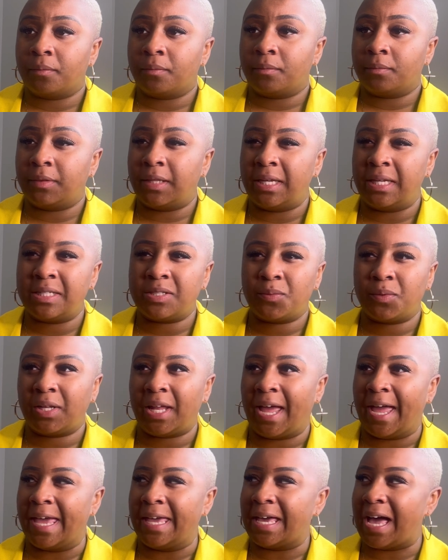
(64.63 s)
These were
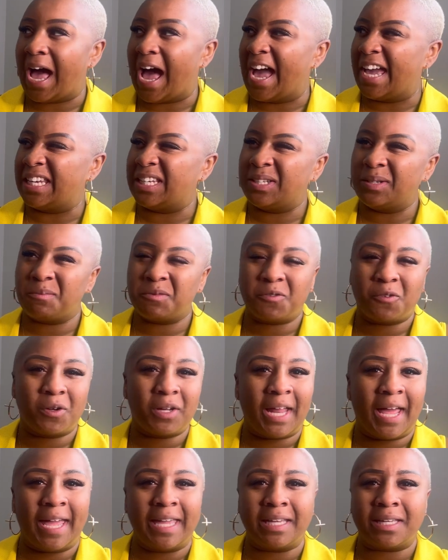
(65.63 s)
like items for
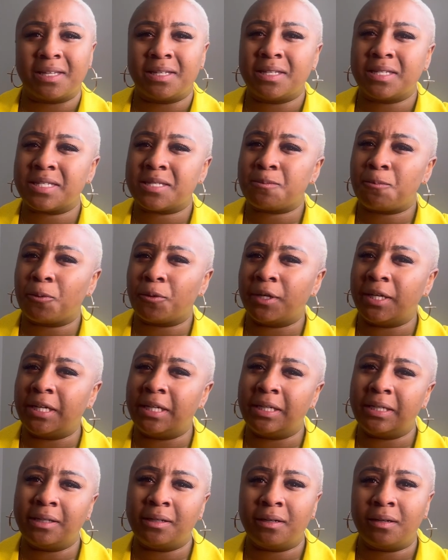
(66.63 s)
like
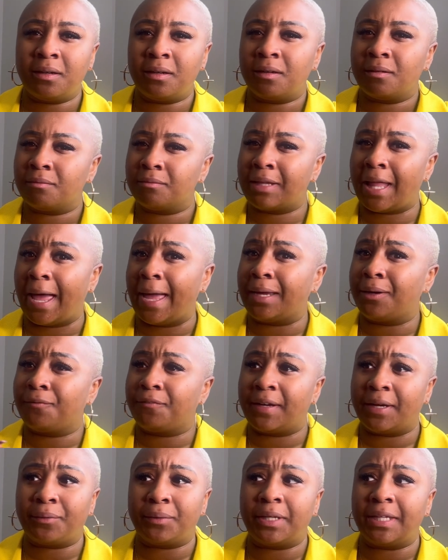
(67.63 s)
spring, like
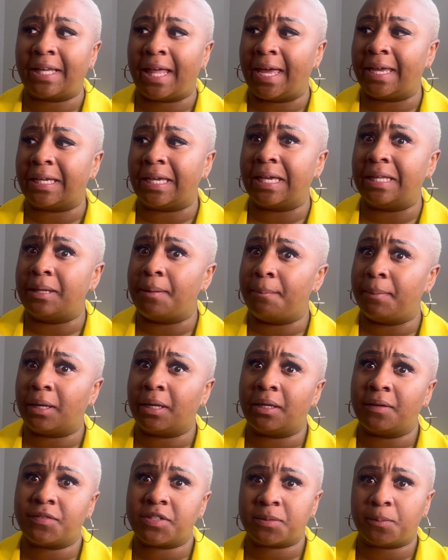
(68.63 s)
very like in the middle
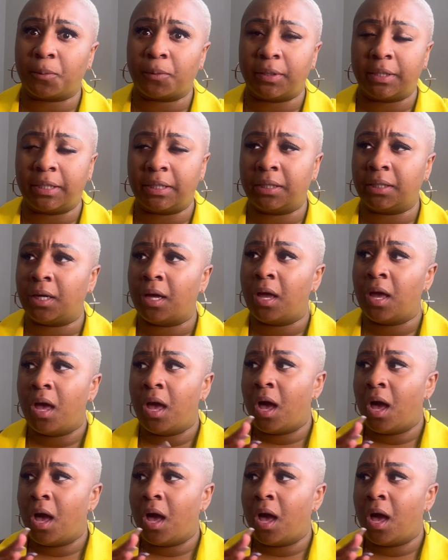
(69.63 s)
of spring,